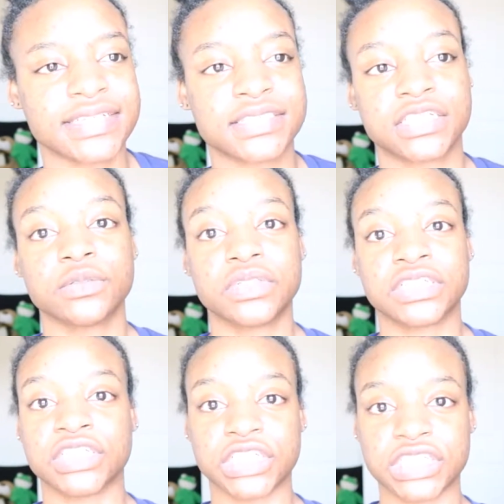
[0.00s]
It still
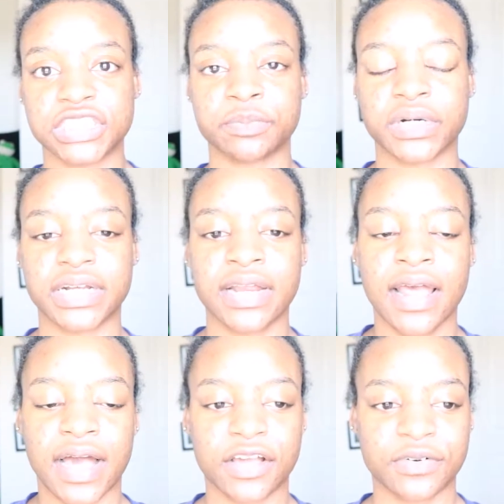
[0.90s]
looked good, but
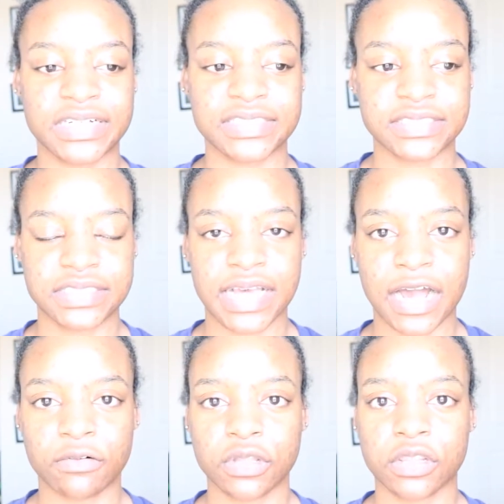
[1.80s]
I want to see
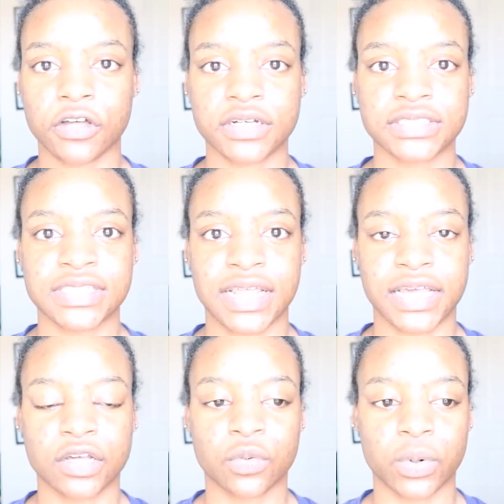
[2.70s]
how it looks
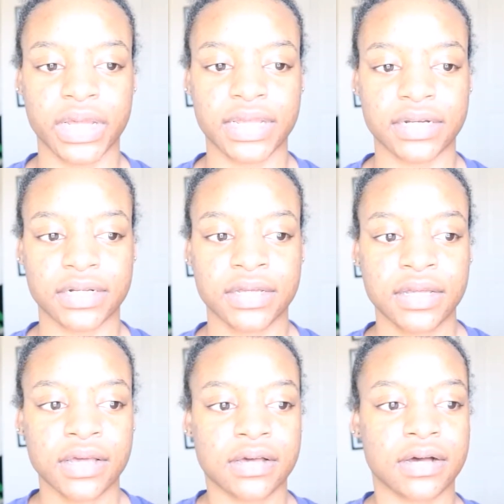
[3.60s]
like when
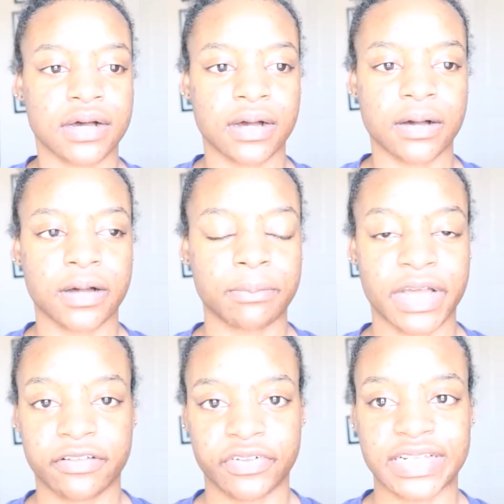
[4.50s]

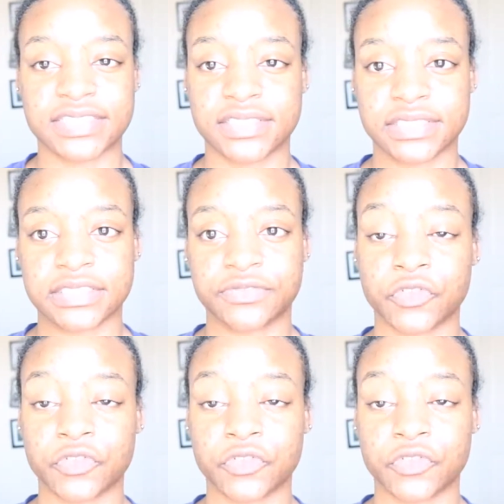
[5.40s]
my face is